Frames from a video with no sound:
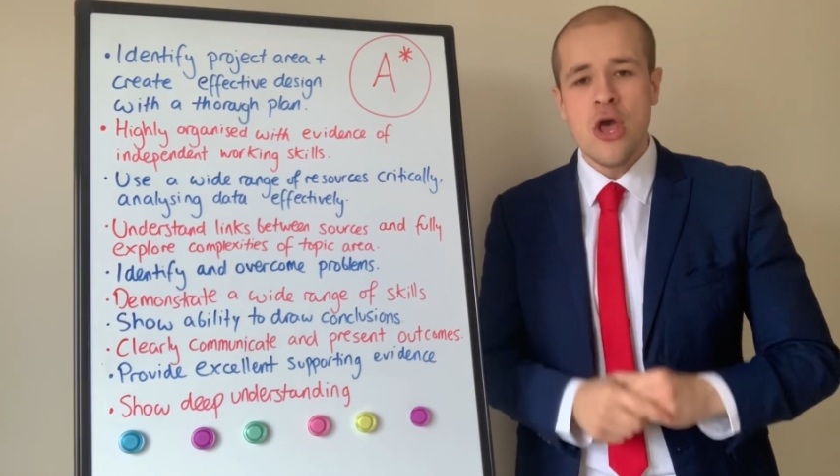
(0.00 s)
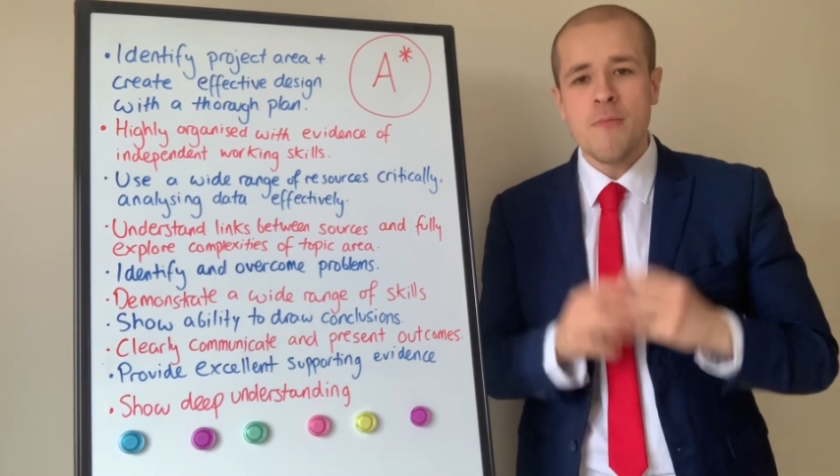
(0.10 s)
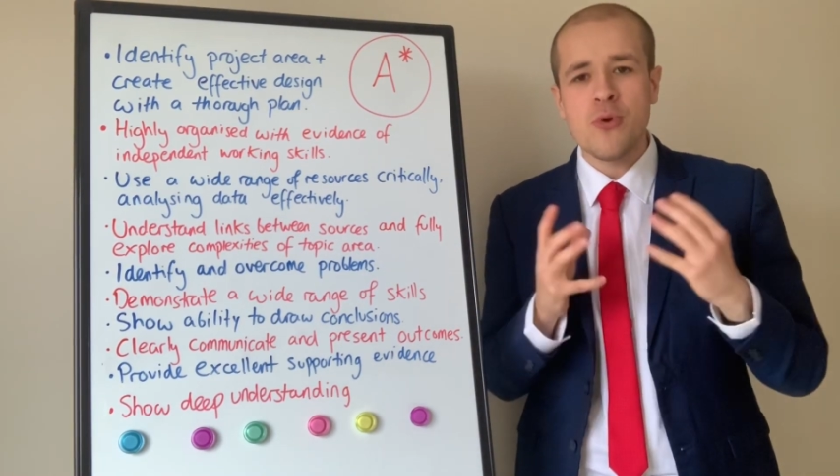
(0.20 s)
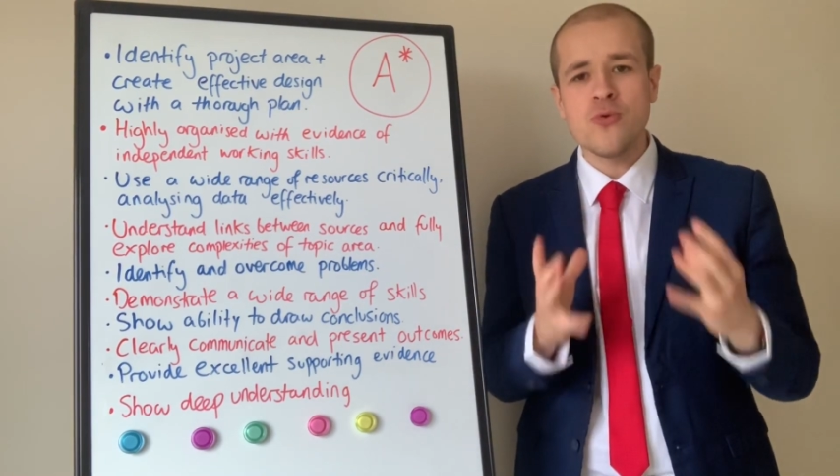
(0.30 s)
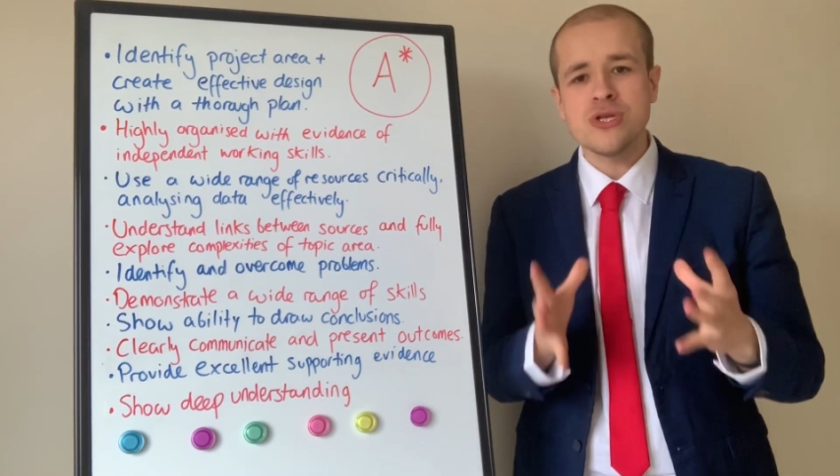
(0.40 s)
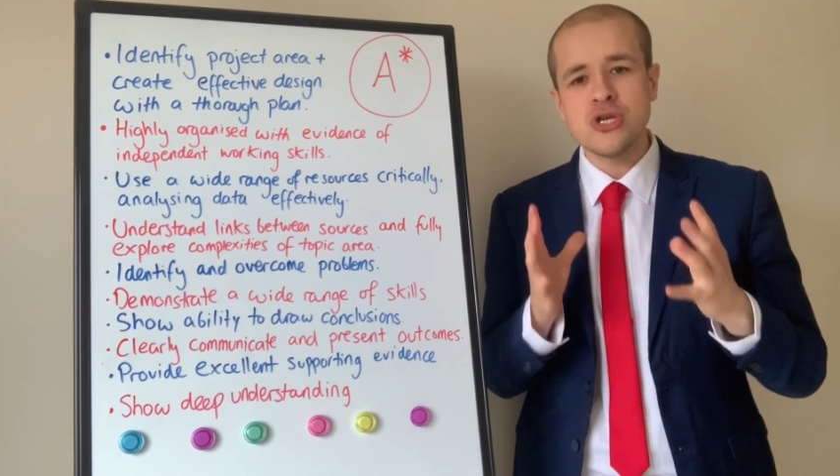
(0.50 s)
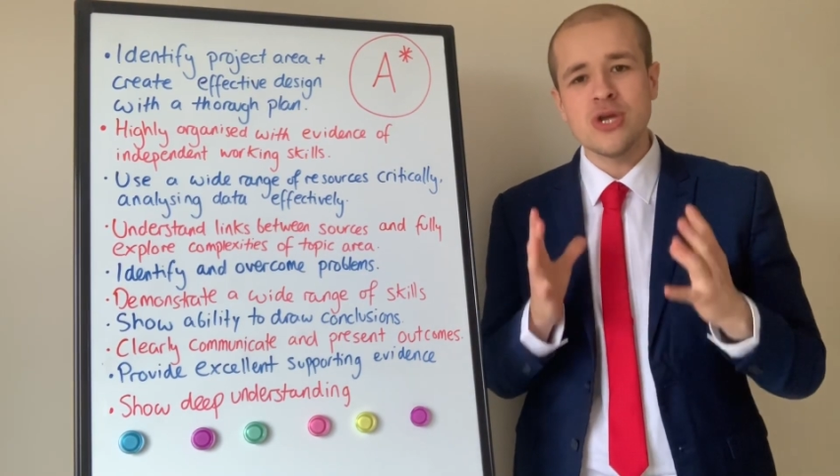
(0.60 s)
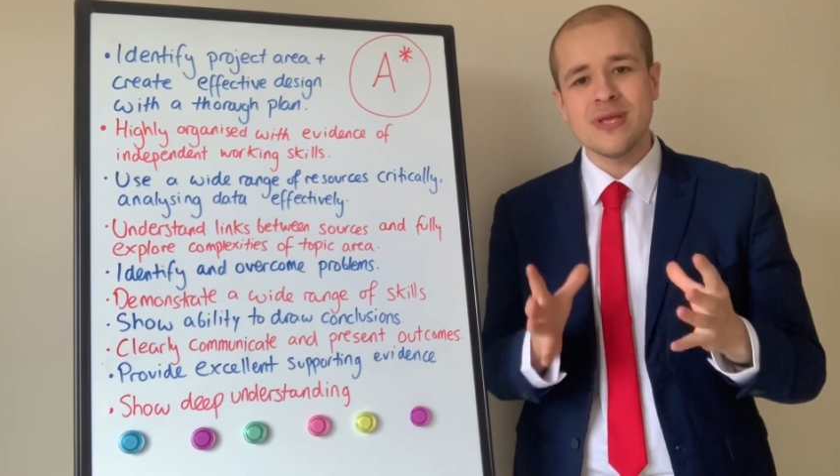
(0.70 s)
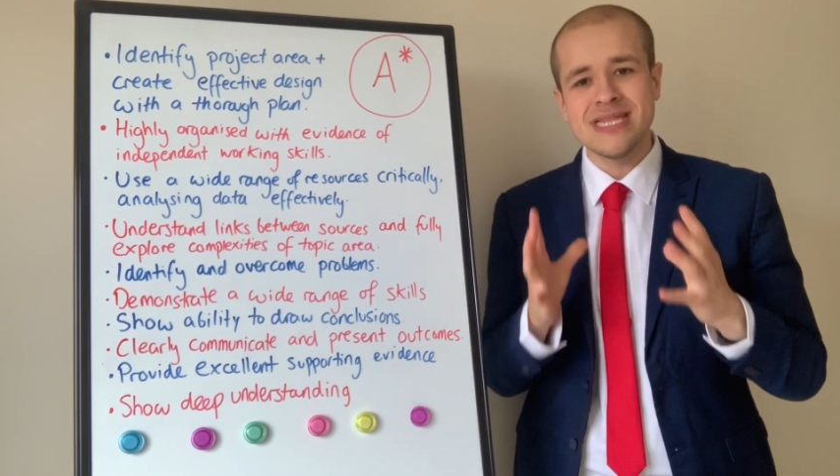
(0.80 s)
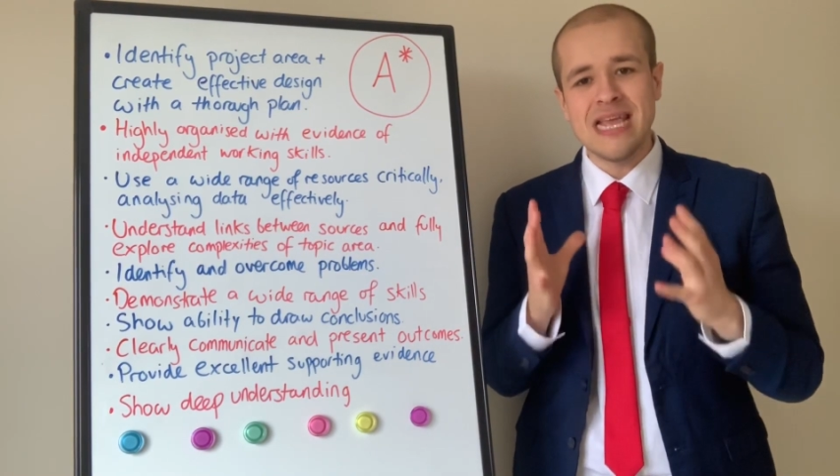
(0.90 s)
but also show
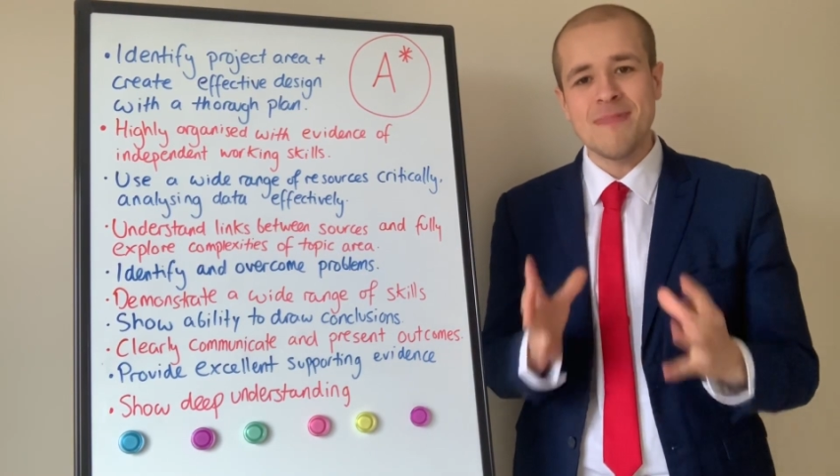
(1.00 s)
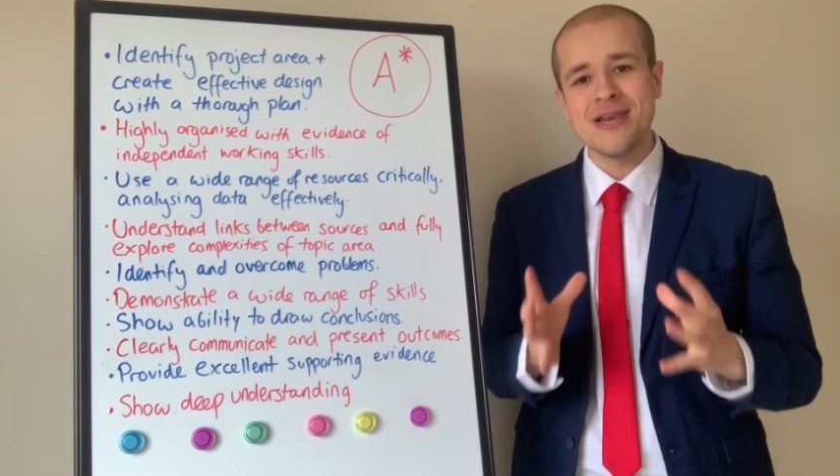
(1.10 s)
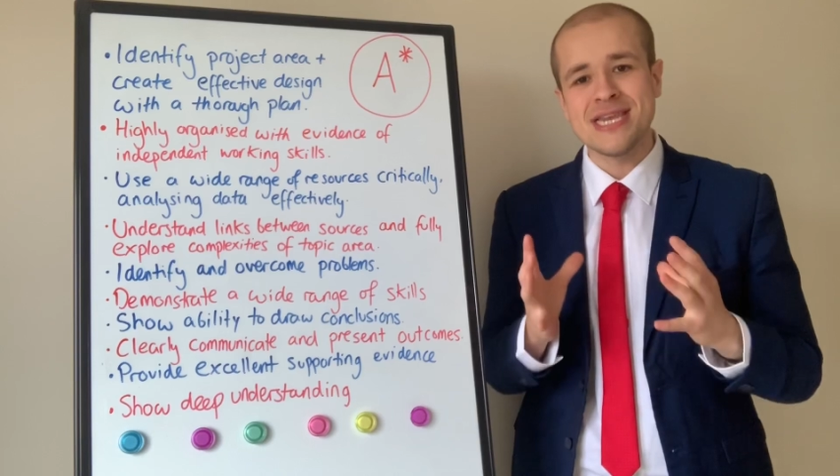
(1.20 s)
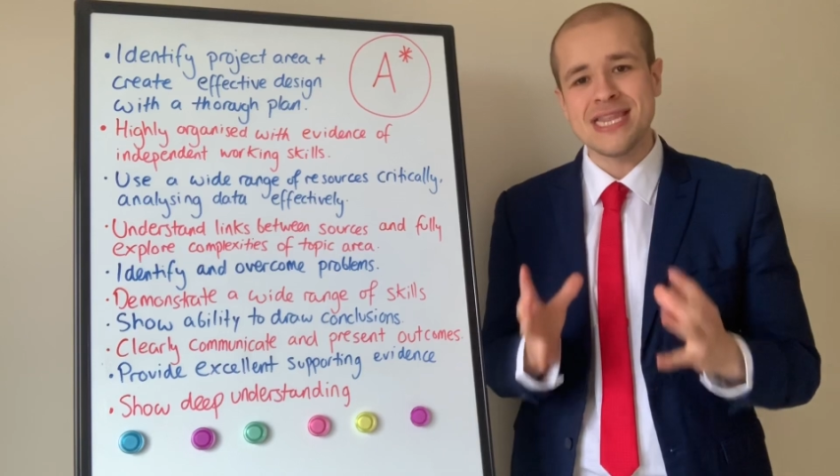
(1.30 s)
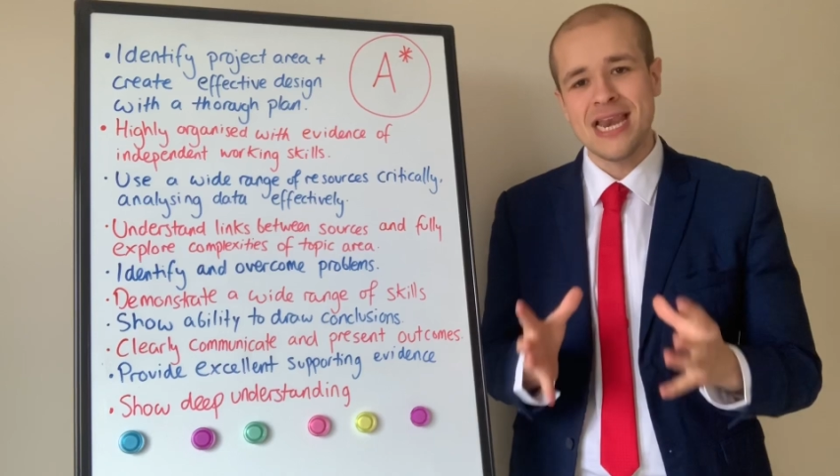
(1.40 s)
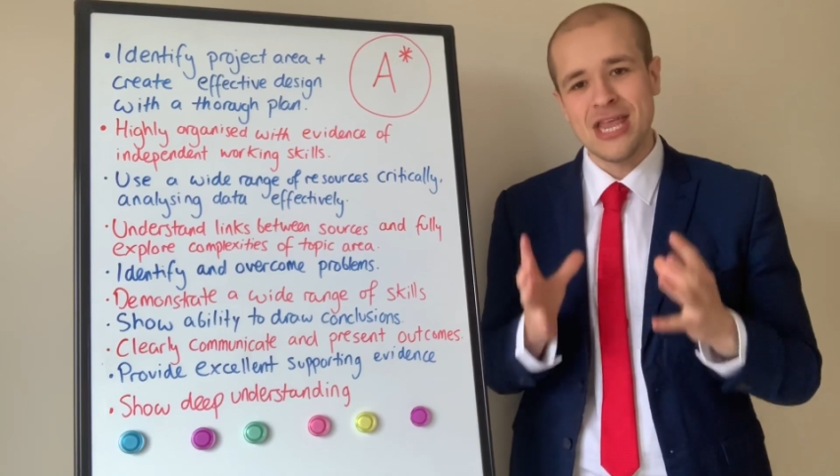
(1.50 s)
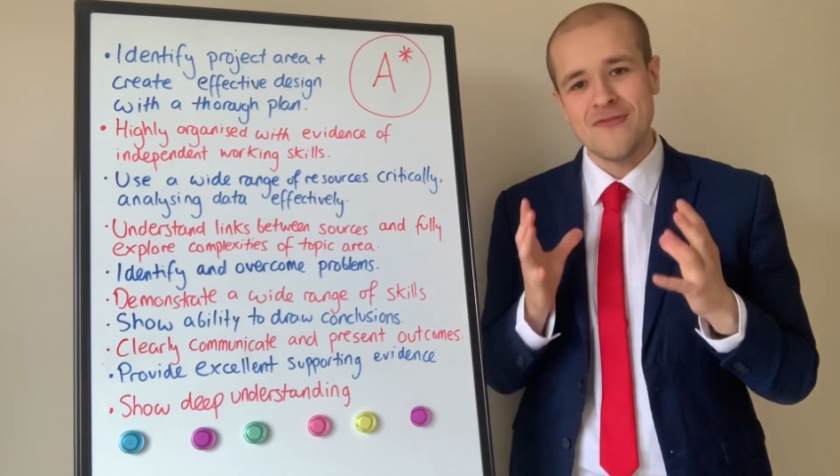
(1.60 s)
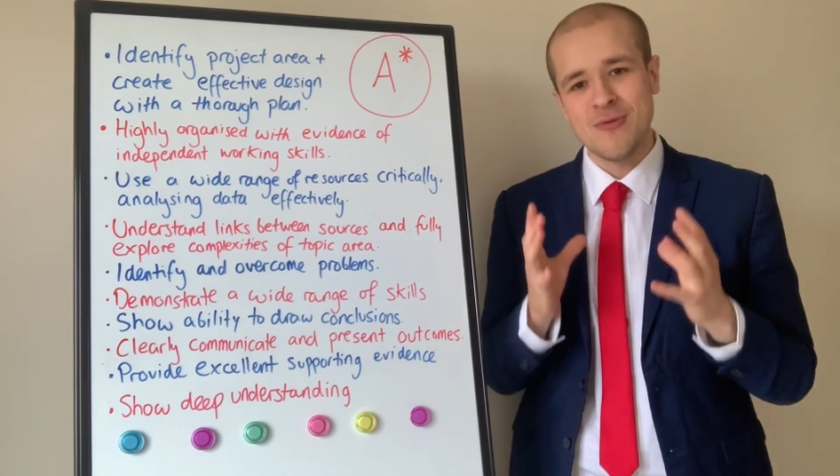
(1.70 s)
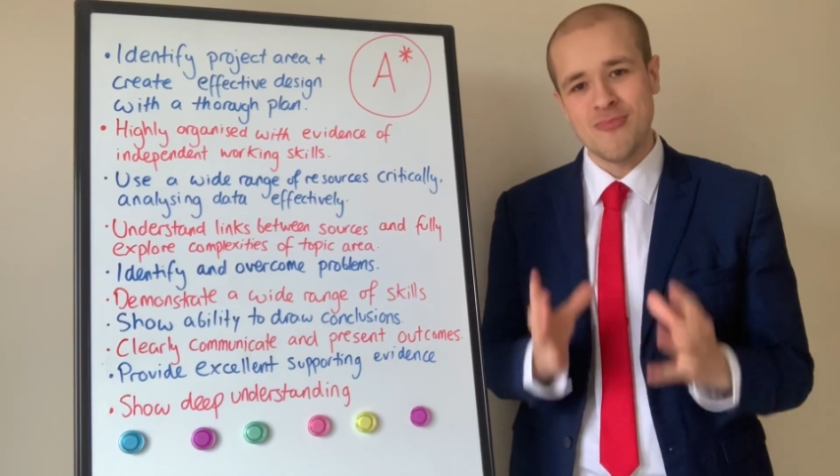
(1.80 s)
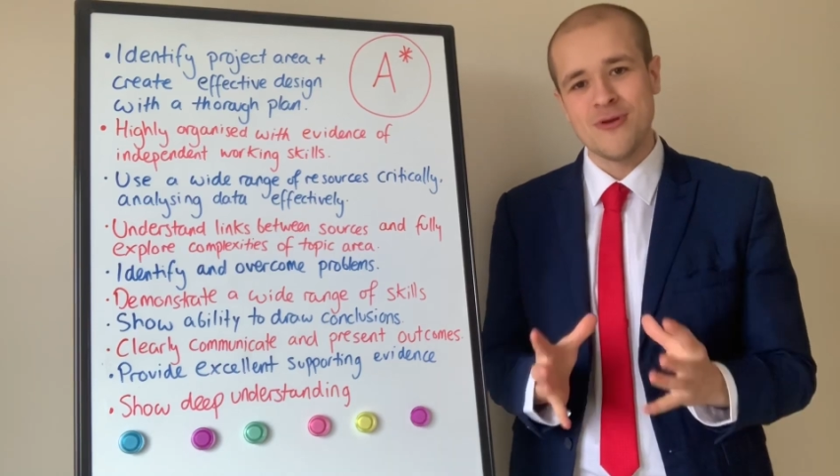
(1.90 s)
a deep understanding of
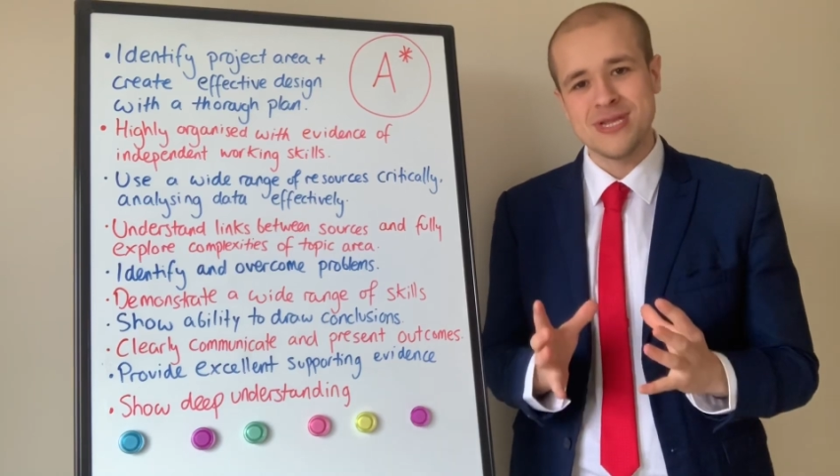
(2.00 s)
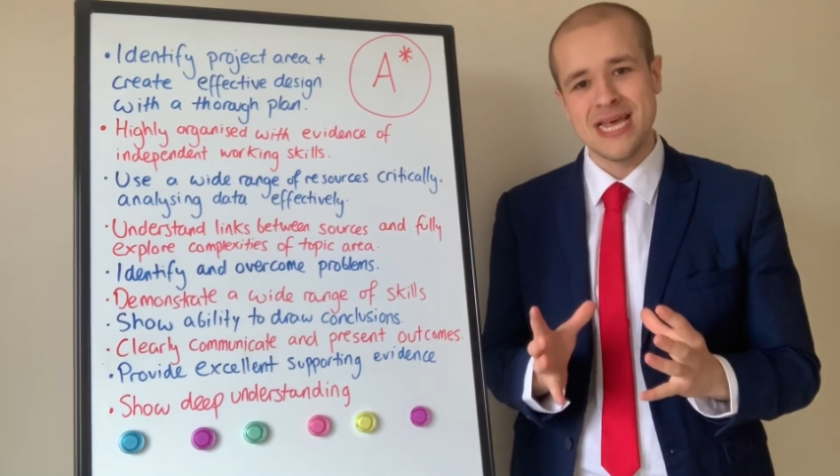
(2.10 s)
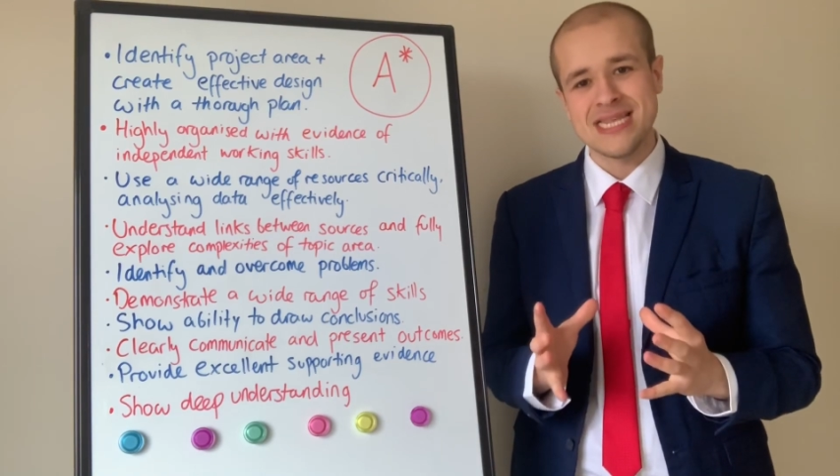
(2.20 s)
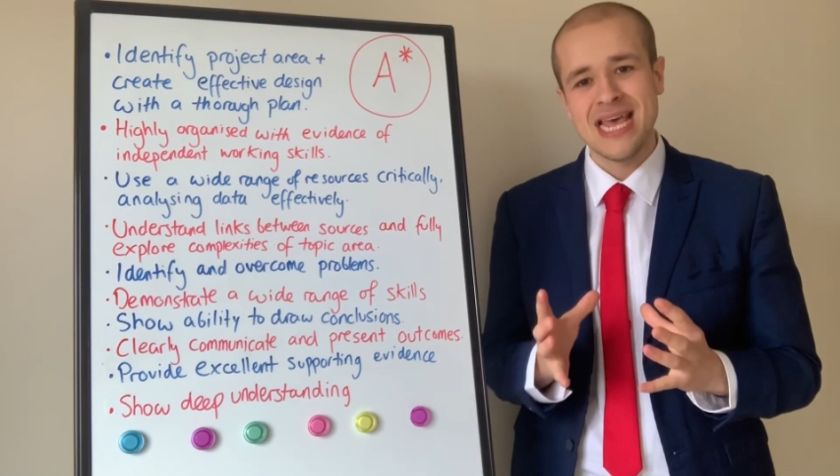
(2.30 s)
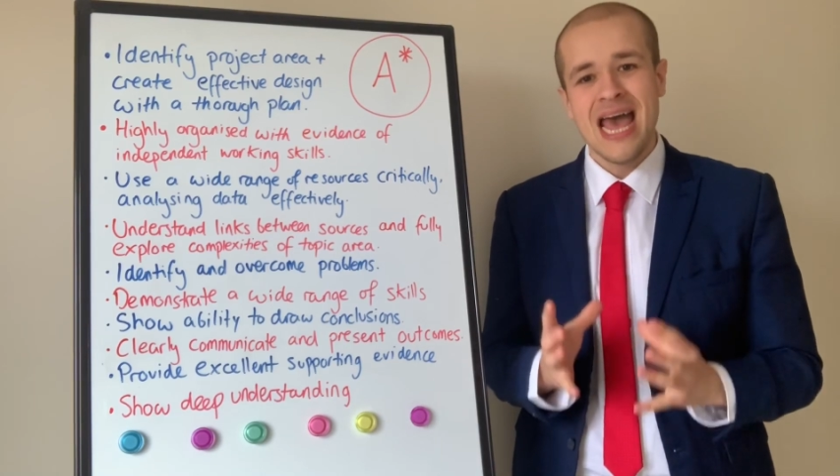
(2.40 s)
the process